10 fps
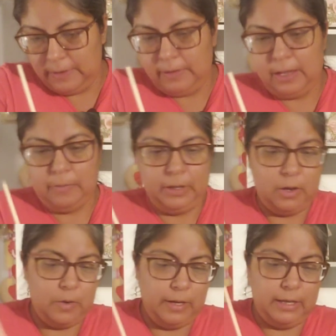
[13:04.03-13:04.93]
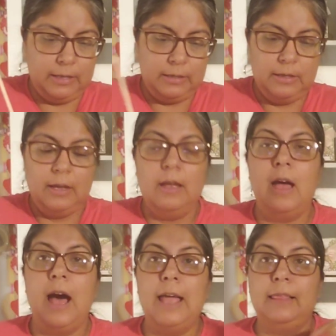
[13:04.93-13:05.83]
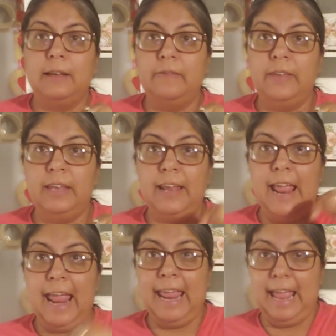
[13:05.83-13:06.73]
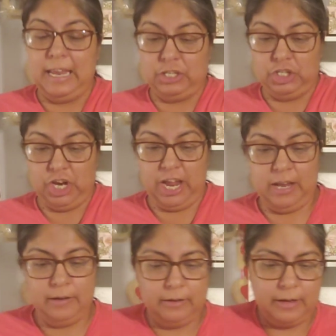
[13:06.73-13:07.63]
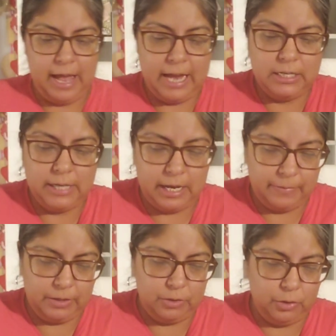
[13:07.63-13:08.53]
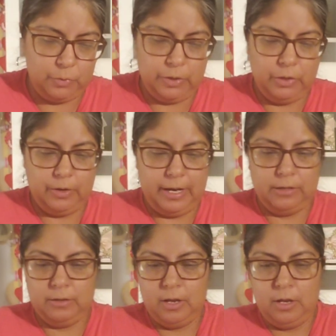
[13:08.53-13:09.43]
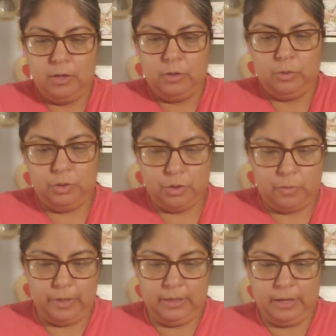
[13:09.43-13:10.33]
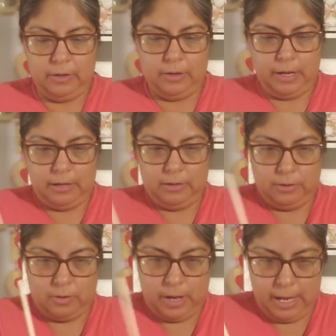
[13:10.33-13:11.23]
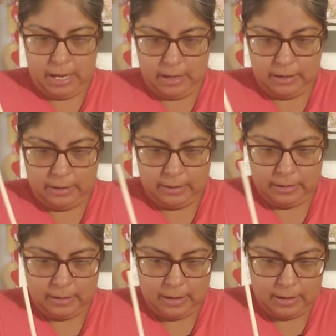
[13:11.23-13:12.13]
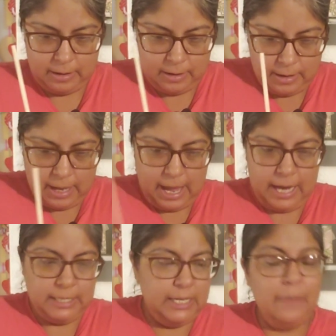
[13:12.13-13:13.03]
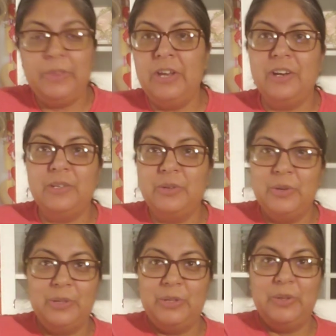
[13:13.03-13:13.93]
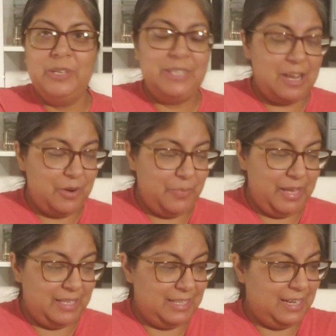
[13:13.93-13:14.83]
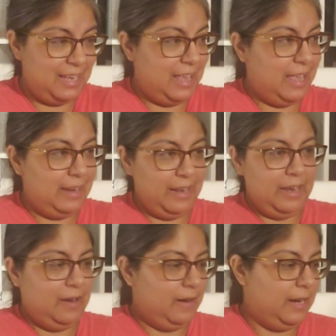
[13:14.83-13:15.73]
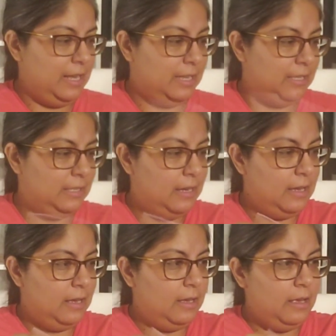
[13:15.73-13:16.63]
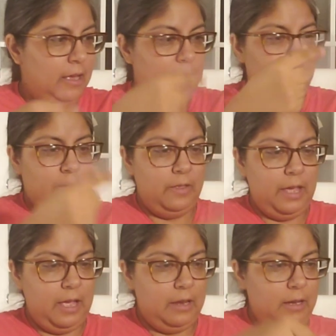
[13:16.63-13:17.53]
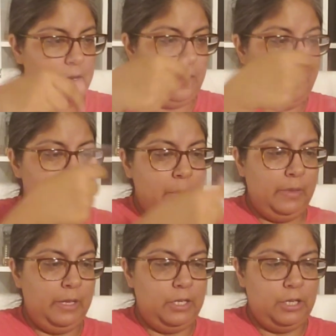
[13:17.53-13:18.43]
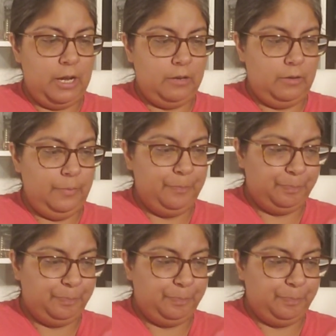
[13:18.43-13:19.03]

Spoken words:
leave it down below, is I love it ANJ. Hashtag me, so when you guys do show me that you guys, you know, hey, I attempted to do the centerpiece, and here it is. I know that in our family channel,